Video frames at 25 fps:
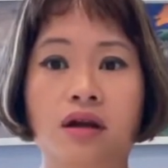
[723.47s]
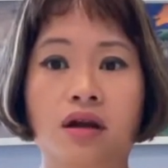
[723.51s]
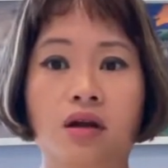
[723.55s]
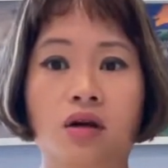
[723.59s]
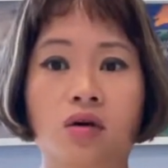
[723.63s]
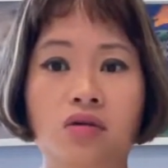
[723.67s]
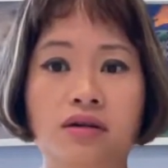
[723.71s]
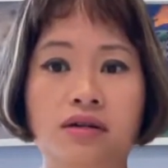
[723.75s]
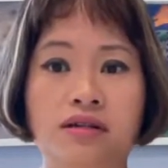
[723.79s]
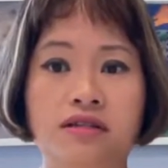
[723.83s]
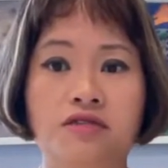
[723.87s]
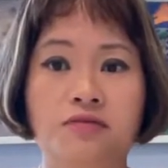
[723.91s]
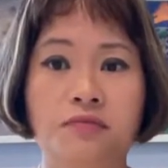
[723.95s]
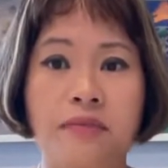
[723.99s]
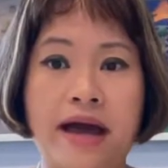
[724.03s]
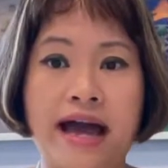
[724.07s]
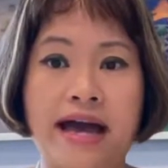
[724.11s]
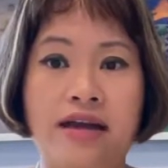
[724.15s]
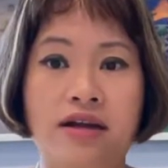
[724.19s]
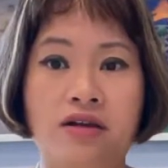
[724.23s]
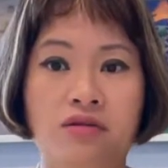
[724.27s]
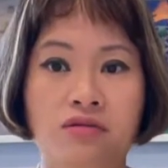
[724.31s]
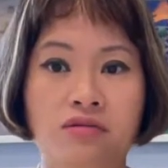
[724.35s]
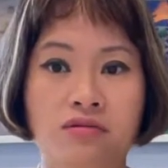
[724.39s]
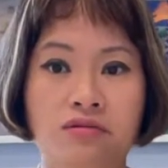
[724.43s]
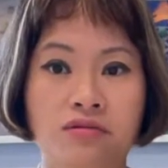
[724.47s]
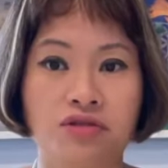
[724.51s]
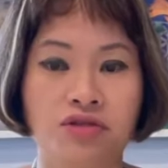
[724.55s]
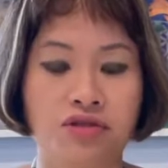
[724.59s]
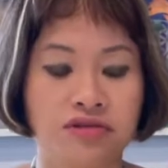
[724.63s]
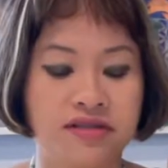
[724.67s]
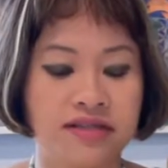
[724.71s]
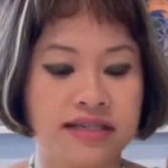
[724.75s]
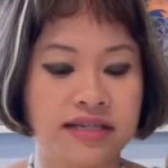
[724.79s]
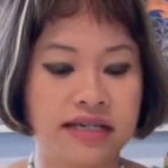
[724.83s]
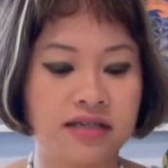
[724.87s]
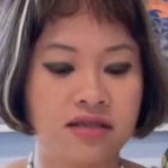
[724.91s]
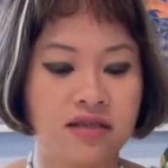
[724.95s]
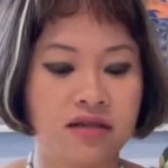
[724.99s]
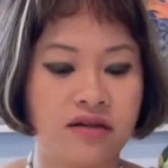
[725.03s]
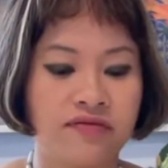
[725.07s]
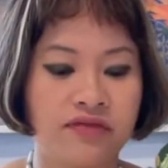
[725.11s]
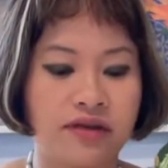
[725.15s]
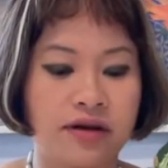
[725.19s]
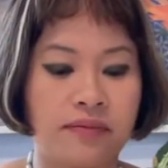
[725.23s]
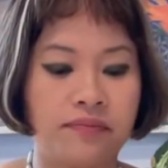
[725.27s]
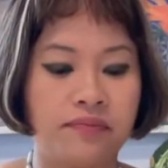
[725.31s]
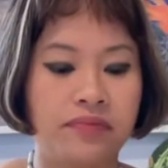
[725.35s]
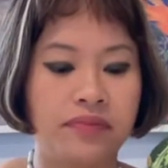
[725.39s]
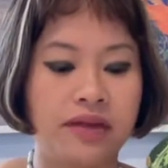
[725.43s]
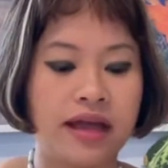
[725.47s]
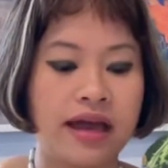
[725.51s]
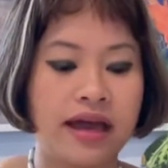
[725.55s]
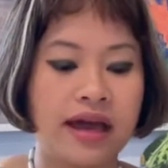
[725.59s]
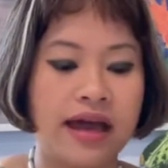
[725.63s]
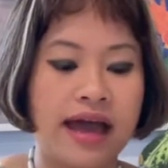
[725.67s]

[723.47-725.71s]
lotus petal, 6 of them.